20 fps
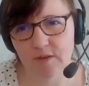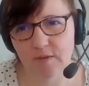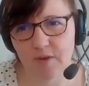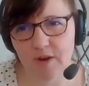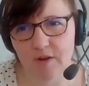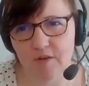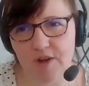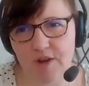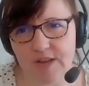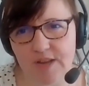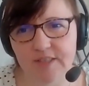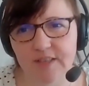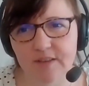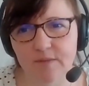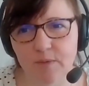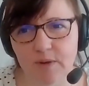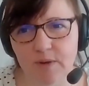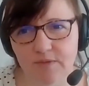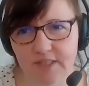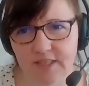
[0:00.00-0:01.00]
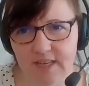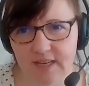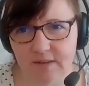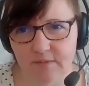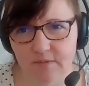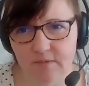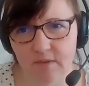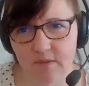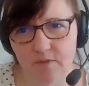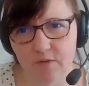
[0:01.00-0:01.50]
variants that we've
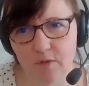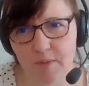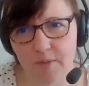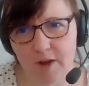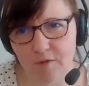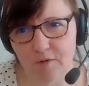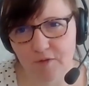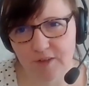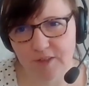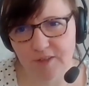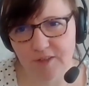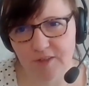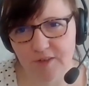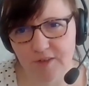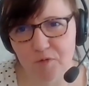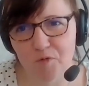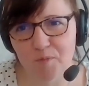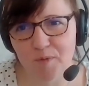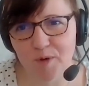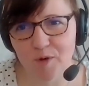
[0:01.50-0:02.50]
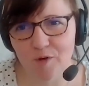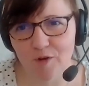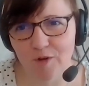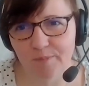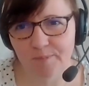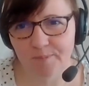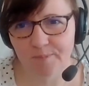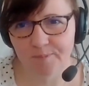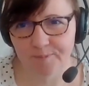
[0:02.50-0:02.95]
seen from Alpha to Omicron.